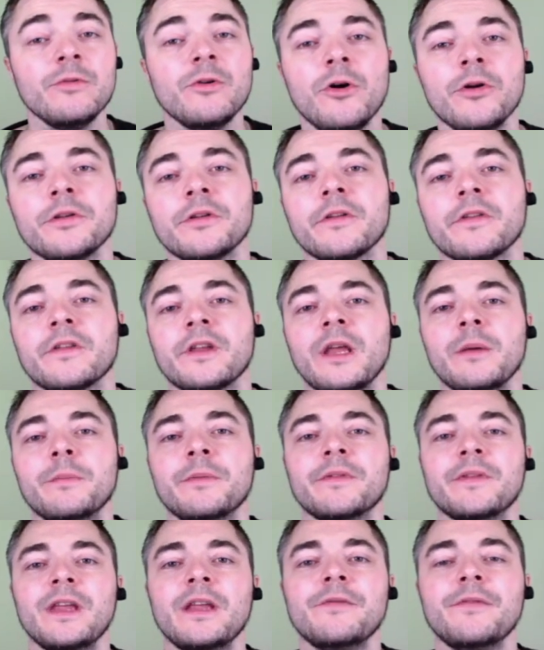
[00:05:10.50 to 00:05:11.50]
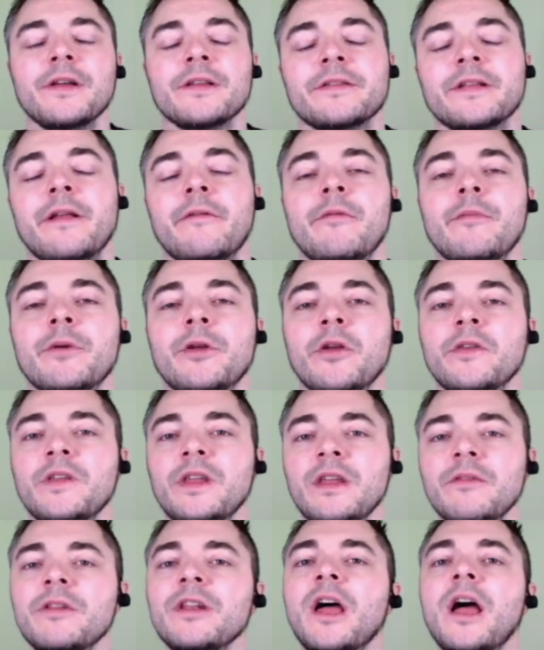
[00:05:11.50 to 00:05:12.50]
going to skip Sepha's level because
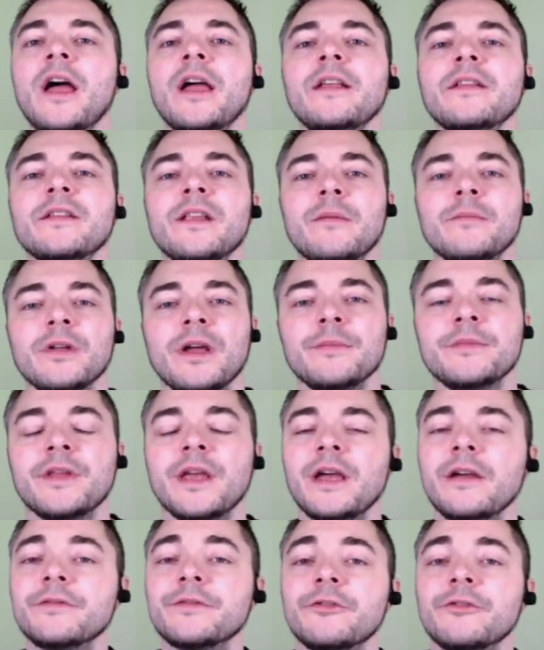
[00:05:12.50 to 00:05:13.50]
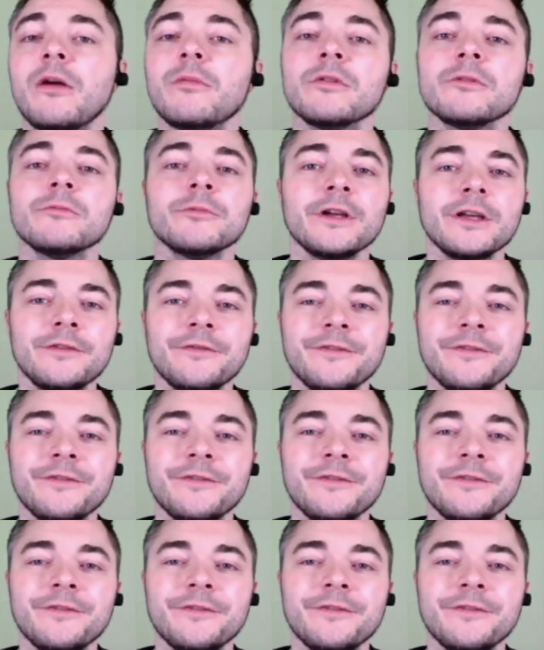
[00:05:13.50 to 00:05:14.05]
even I sometimes have trouble with